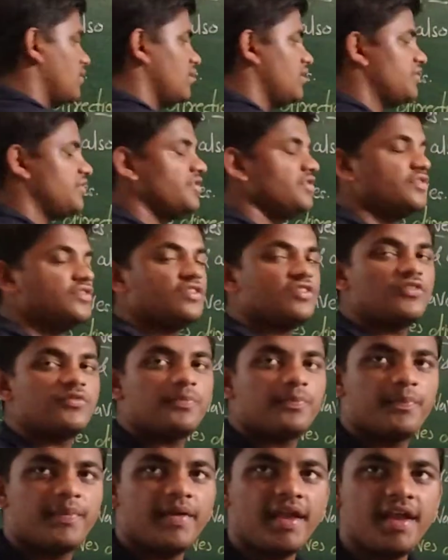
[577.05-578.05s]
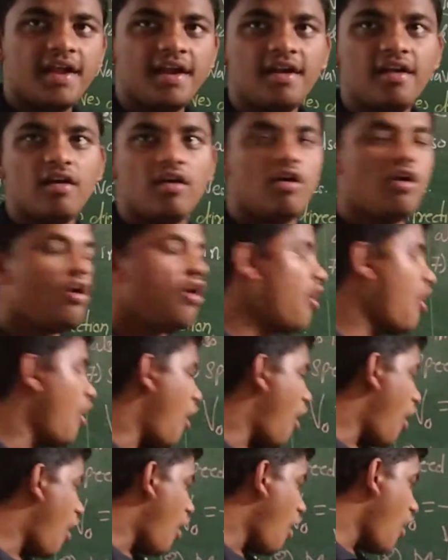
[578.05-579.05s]
This is the speed
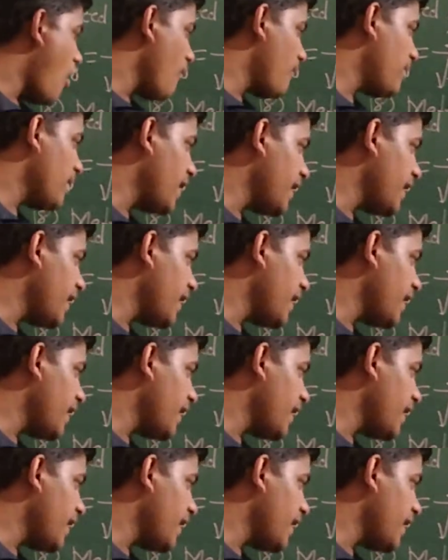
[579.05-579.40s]
of